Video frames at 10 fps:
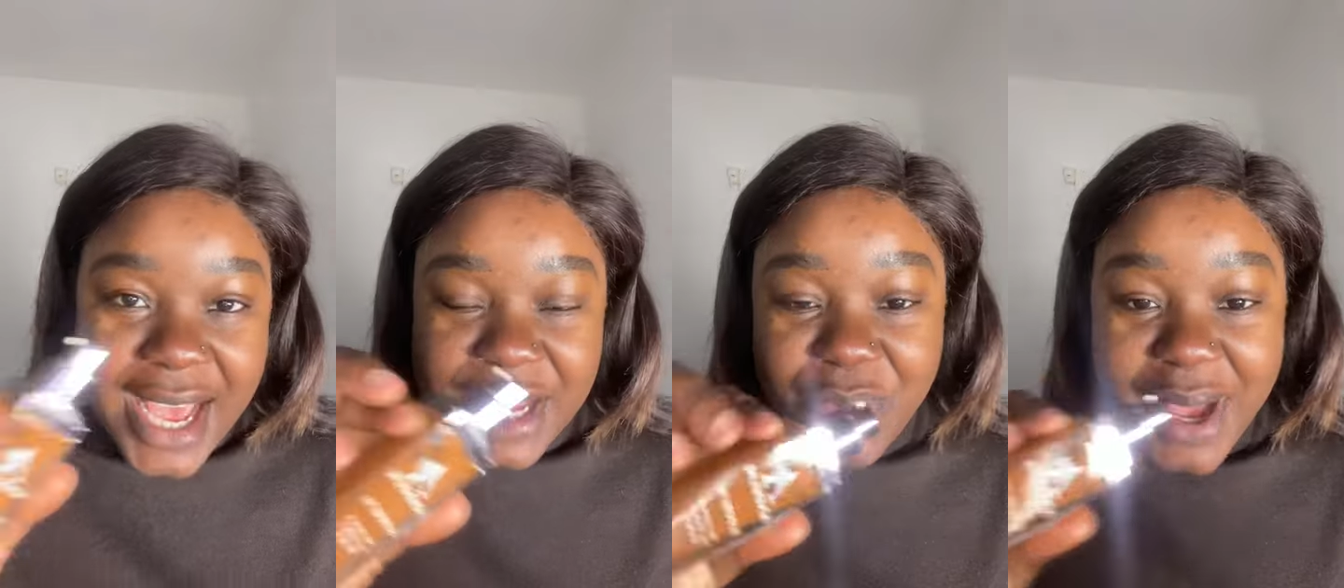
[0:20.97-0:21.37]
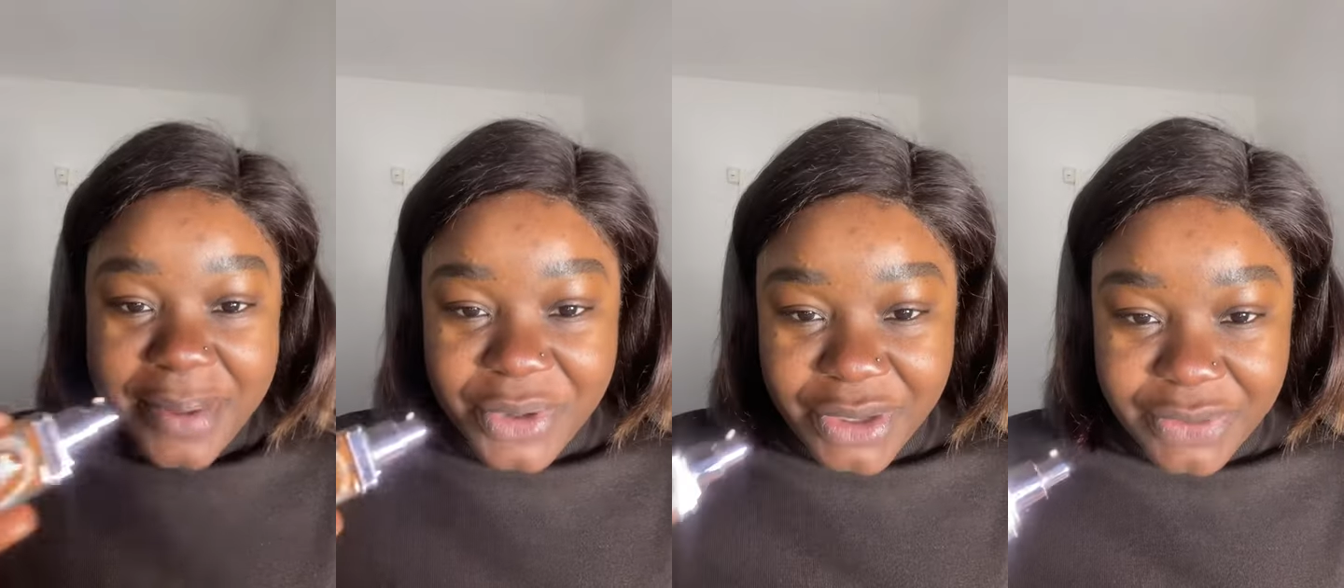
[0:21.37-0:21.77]
and why
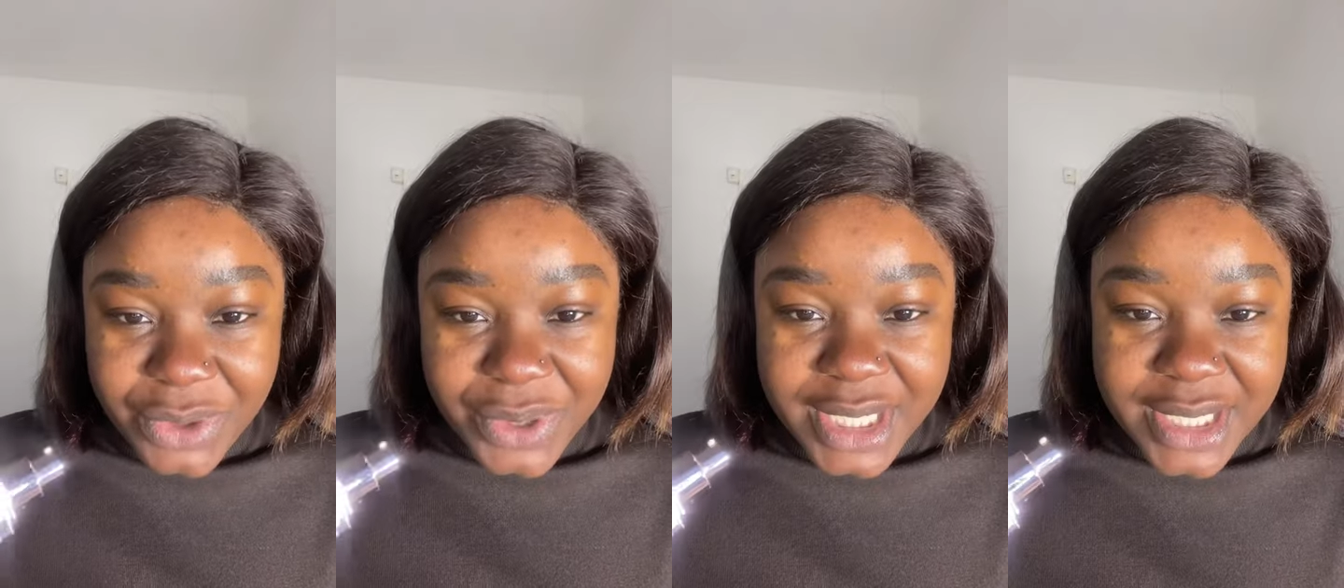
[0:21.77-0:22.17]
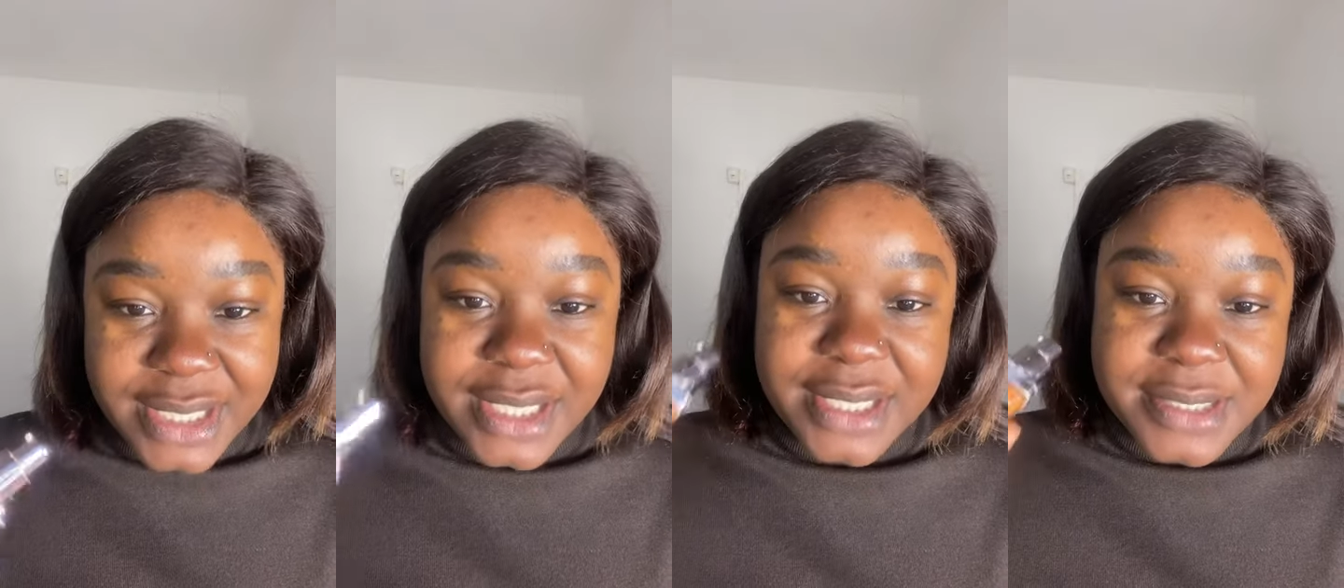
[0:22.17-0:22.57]
I'm reviewing
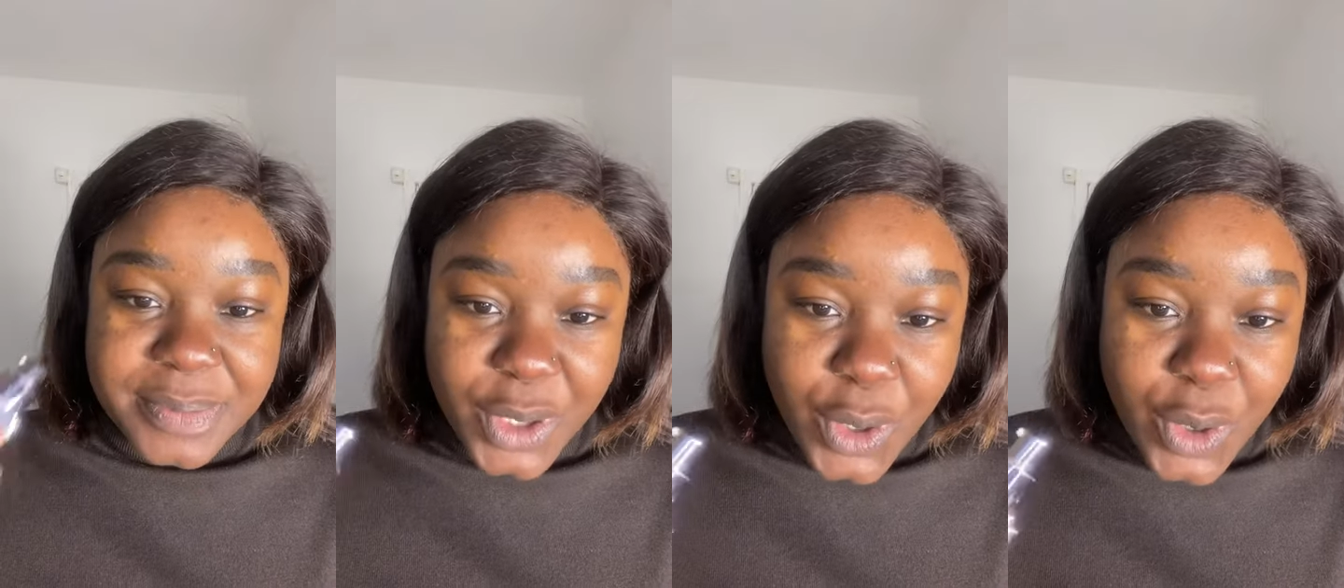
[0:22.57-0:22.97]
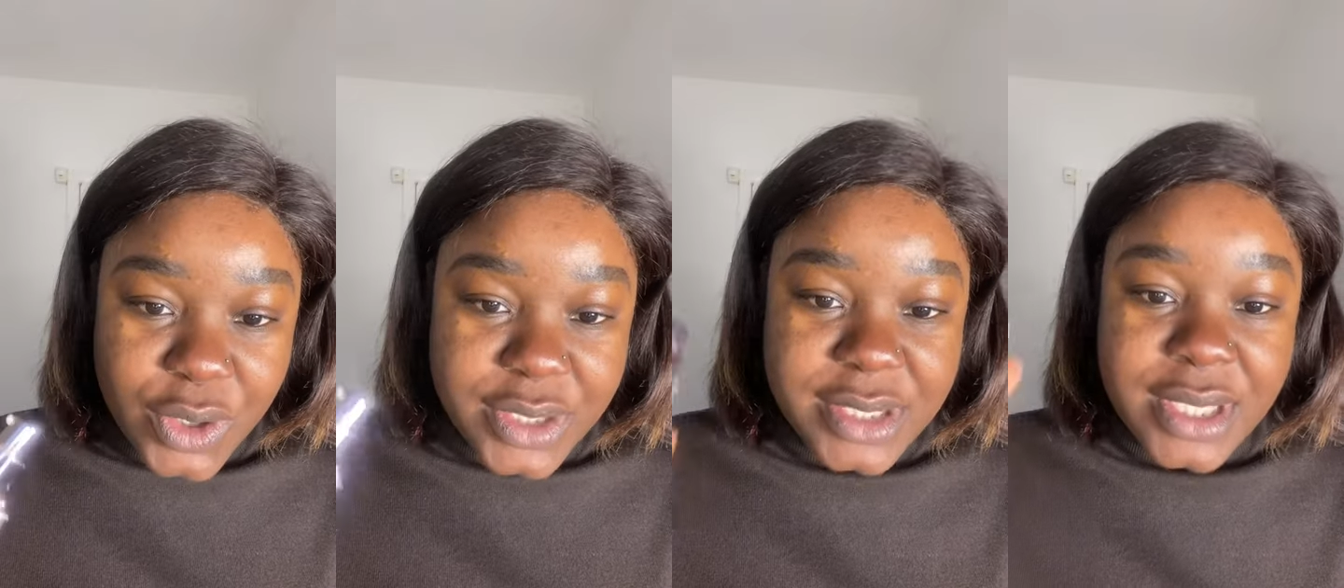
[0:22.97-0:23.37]
it is
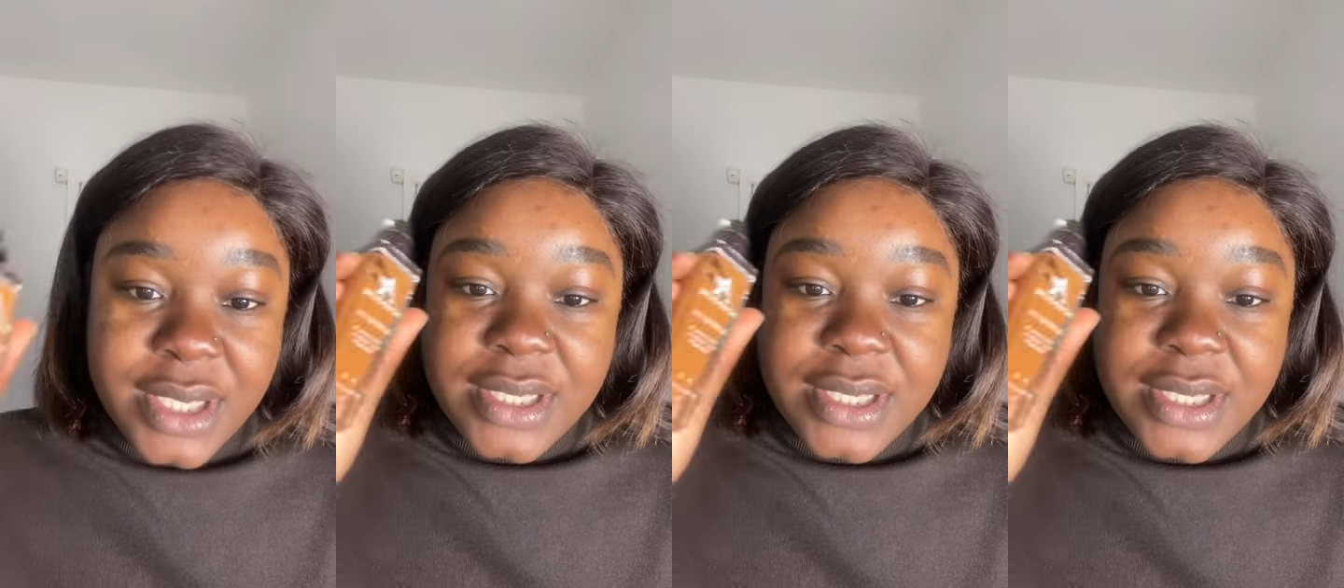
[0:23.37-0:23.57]
because